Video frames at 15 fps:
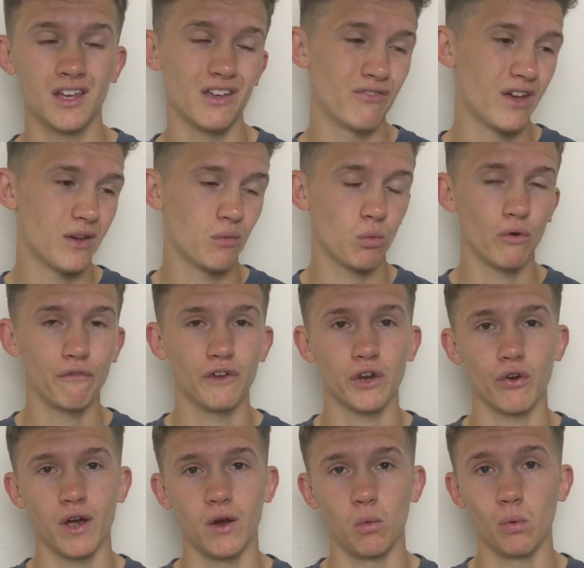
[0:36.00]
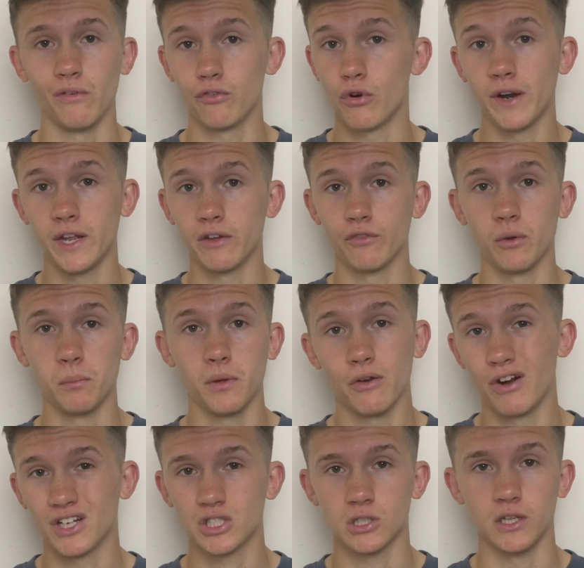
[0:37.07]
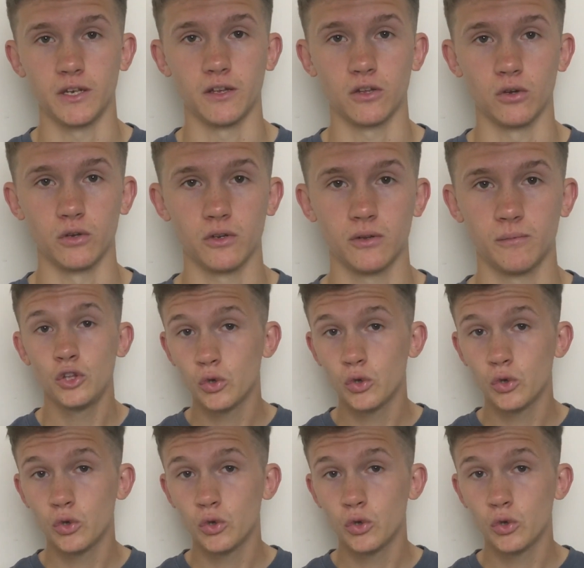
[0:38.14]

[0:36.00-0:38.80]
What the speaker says: And then we'll figure out whether any of them are actually any good.